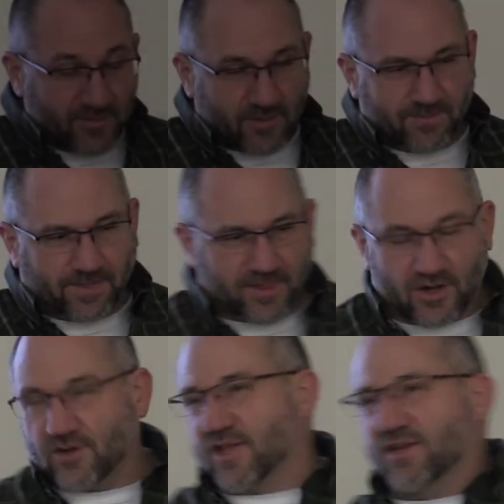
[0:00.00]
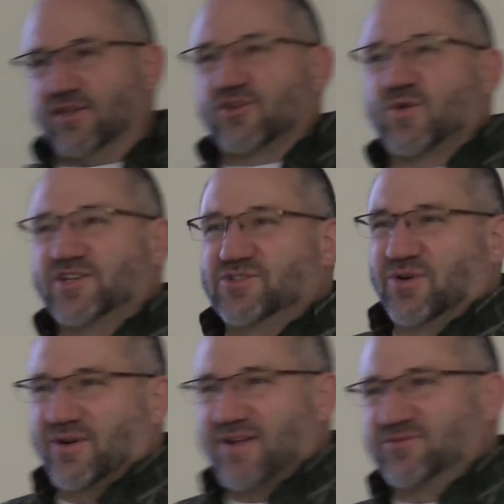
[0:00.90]
people. And okay, another quick
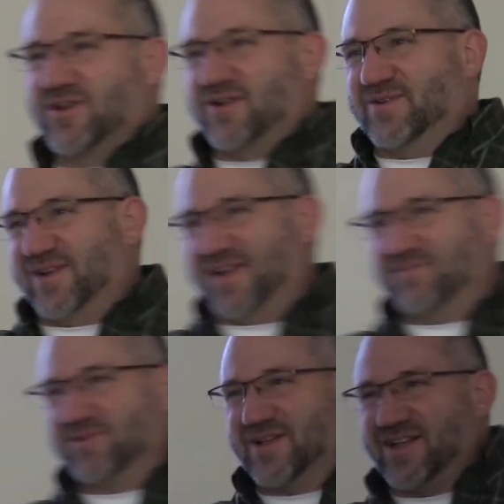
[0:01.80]
story. I'm sorry, Renee. I'm